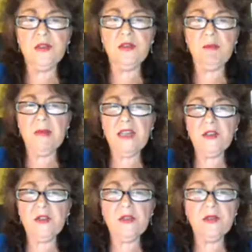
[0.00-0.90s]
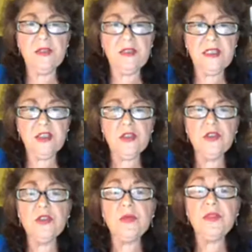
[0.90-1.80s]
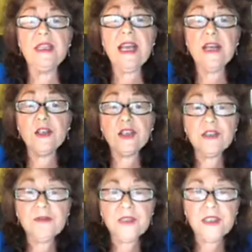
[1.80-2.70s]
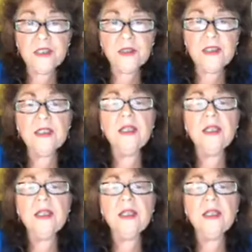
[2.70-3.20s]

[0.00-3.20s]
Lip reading: through the muscles, through the tissues, through the energy field,